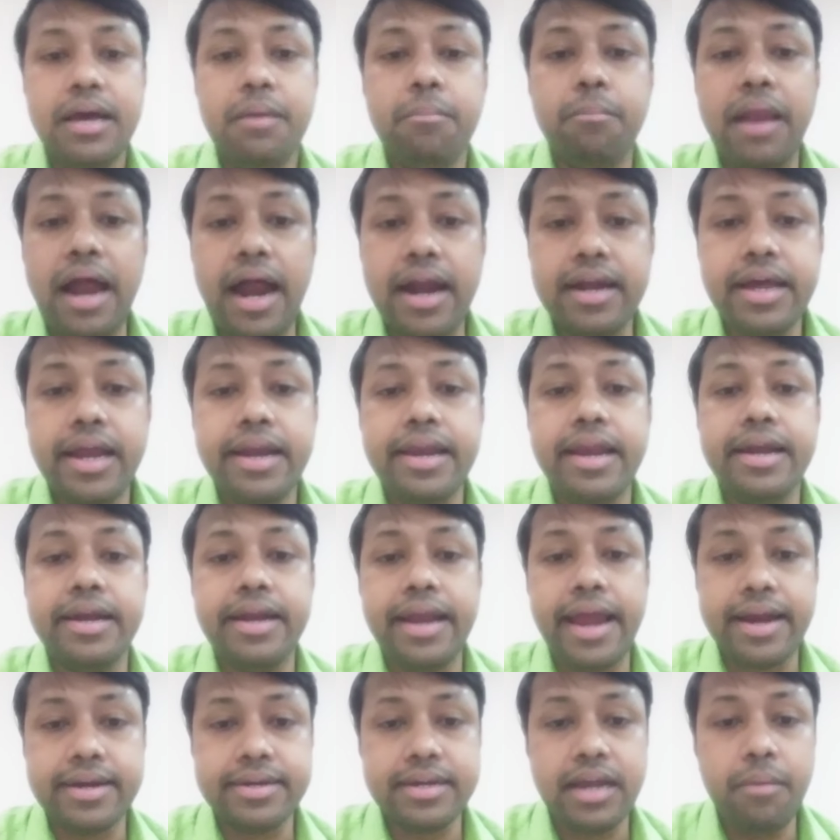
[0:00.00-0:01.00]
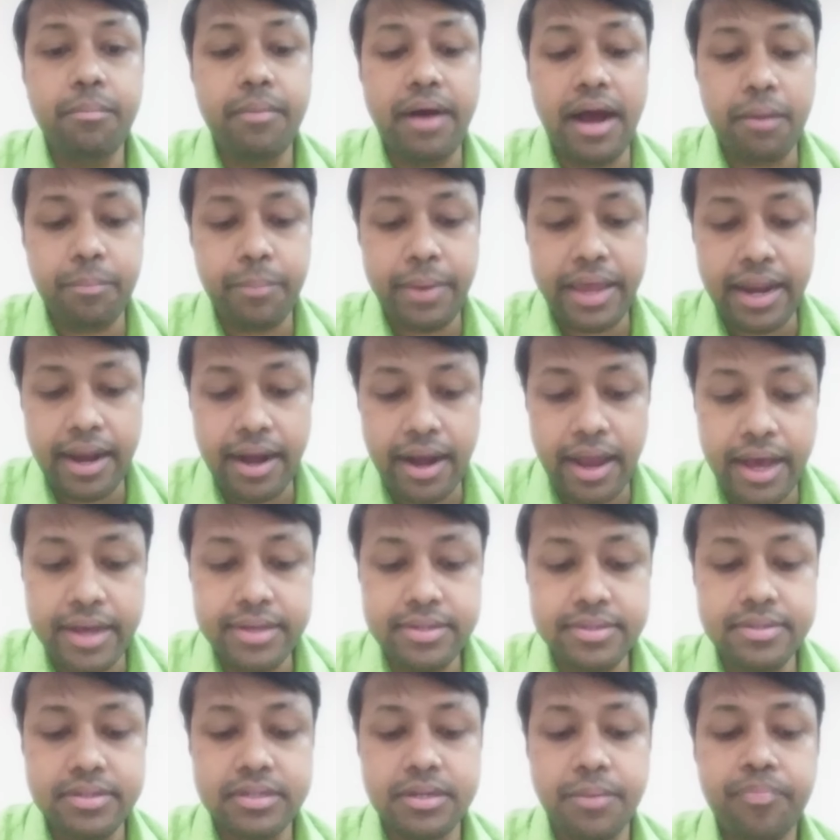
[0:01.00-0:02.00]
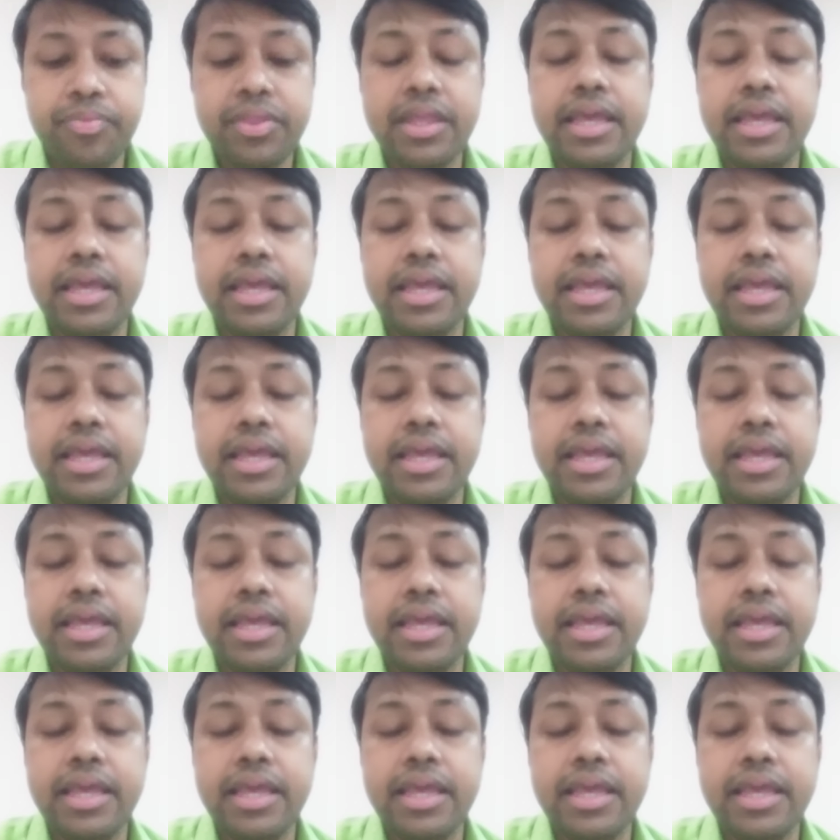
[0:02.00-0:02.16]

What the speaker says: Bladder and rectum are paralyzed,